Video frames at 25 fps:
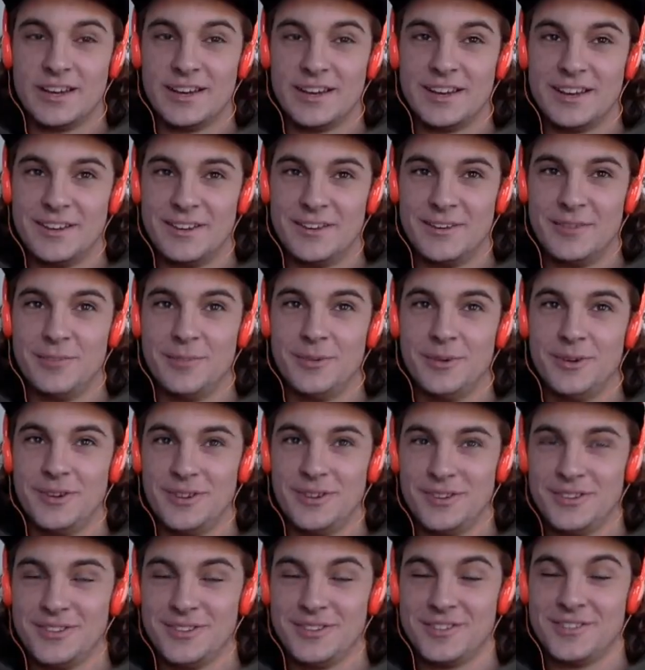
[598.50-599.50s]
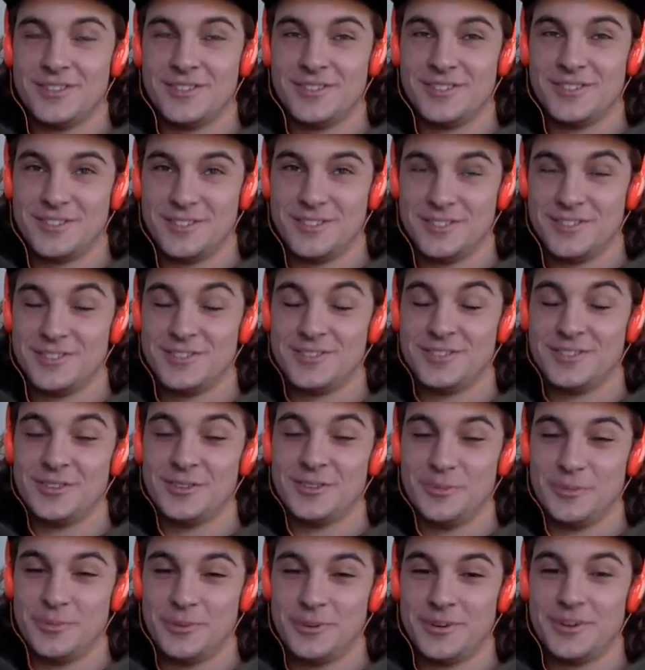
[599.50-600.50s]
Ghetto Bird's
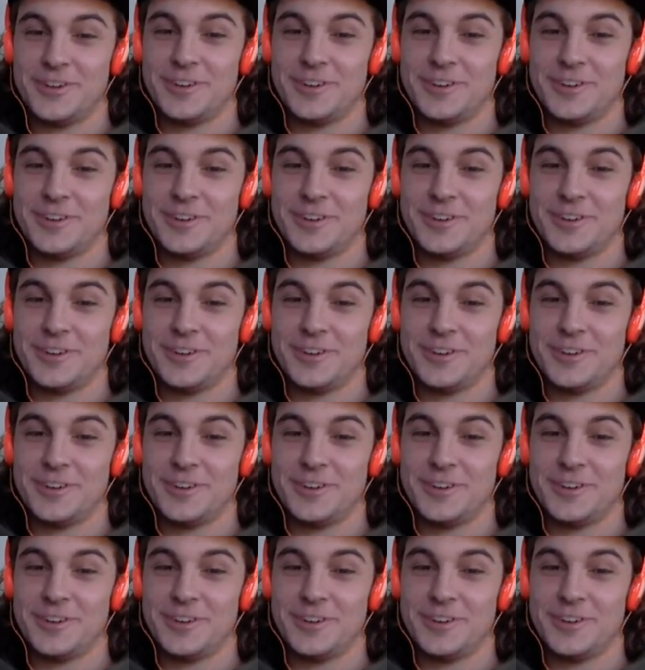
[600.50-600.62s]
super nice.